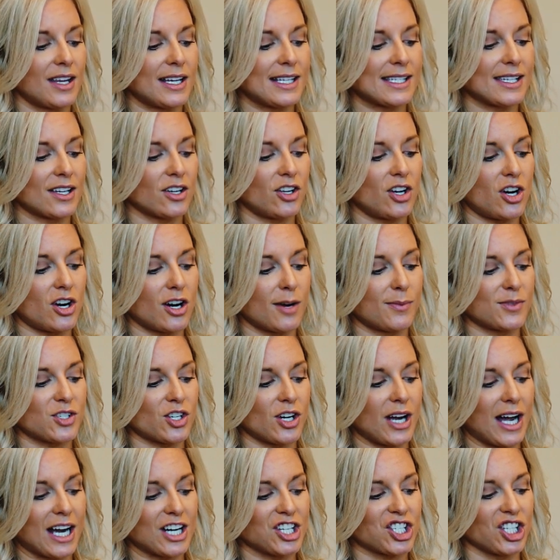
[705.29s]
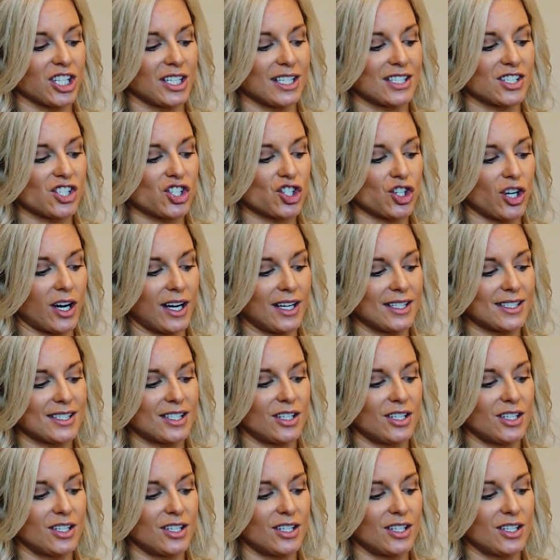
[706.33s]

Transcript: these little arms are actually straight.